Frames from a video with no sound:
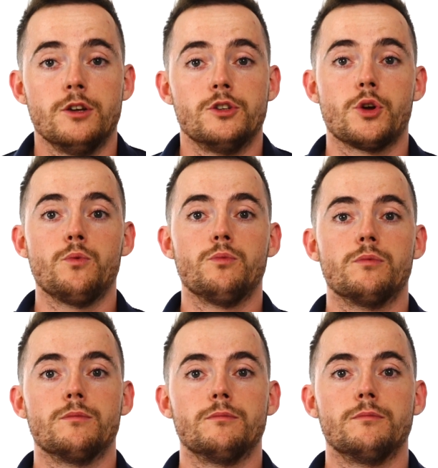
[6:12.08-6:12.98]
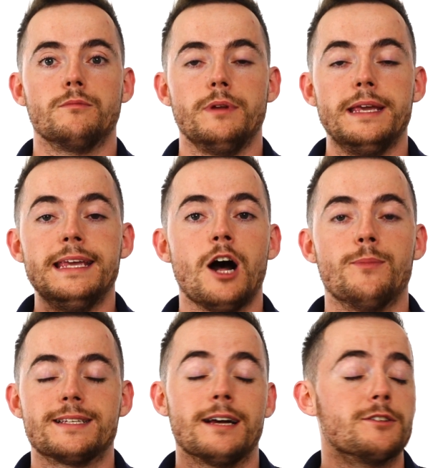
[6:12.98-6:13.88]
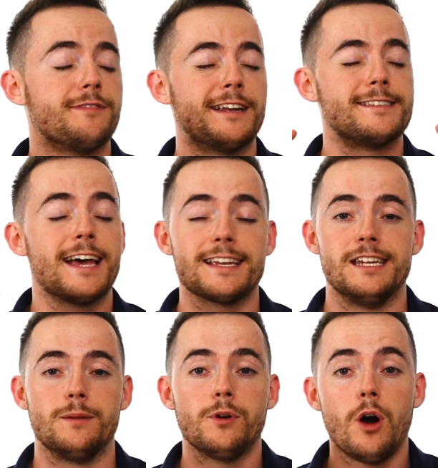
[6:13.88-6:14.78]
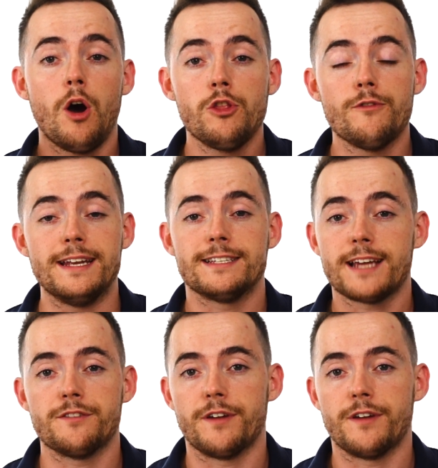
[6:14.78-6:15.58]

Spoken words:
So, E. alba sounds fantastic, but are there any side